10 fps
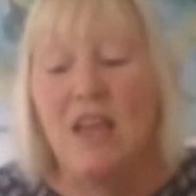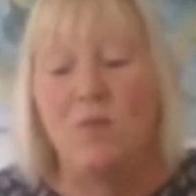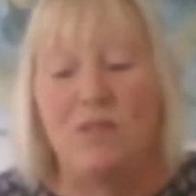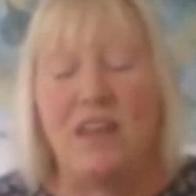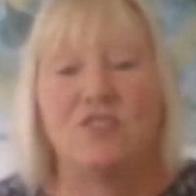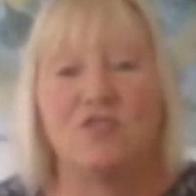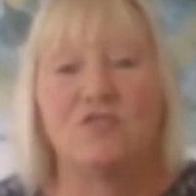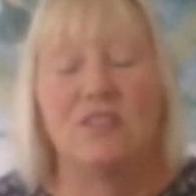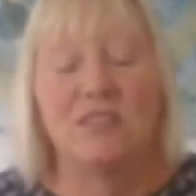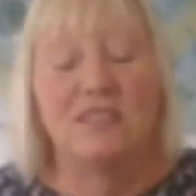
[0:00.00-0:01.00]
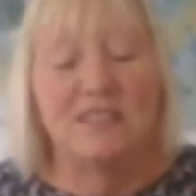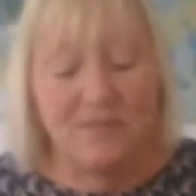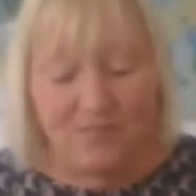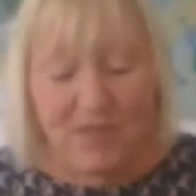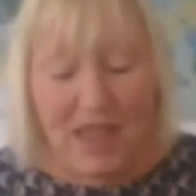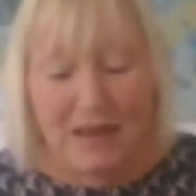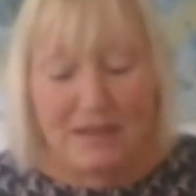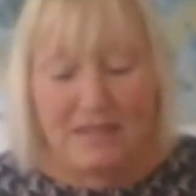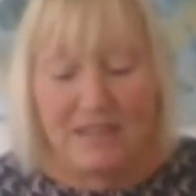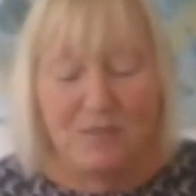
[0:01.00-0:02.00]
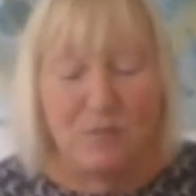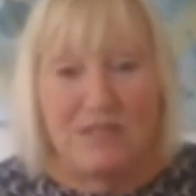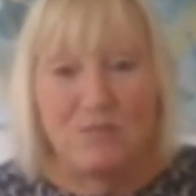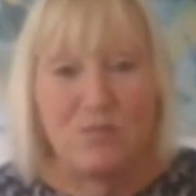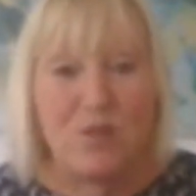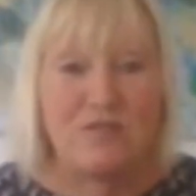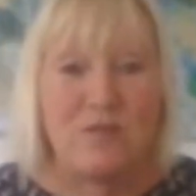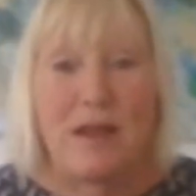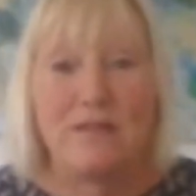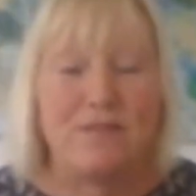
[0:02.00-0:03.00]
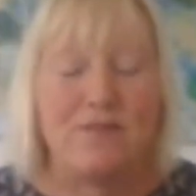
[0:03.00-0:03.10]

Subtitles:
with our toddlers and it can be spread around